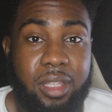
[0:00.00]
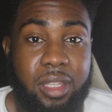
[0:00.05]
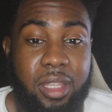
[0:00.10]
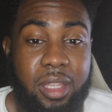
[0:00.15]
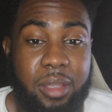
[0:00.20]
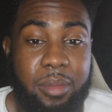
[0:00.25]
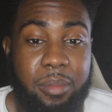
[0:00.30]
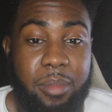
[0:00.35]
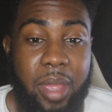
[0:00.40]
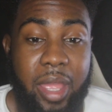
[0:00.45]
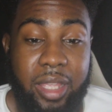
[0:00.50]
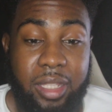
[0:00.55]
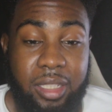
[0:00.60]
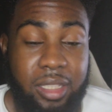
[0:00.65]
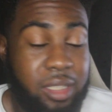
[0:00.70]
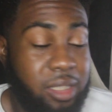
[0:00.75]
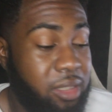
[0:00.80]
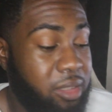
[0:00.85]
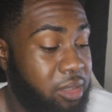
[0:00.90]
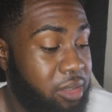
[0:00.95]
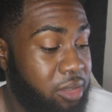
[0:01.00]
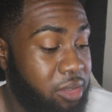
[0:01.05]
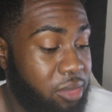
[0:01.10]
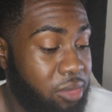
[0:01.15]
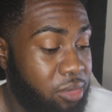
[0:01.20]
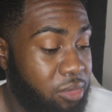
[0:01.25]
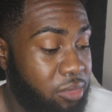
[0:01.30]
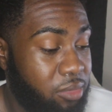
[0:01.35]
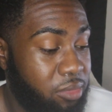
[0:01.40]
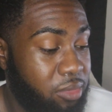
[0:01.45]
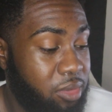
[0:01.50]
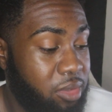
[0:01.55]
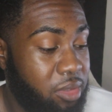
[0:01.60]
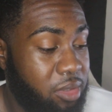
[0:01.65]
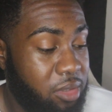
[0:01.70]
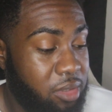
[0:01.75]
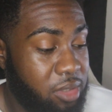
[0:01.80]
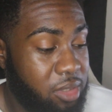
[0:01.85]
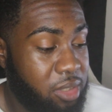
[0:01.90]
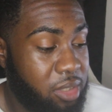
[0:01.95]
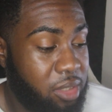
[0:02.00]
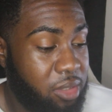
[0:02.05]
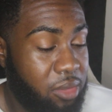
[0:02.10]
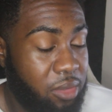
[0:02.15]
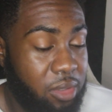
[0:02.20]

And mainly you, you know what I'm saying?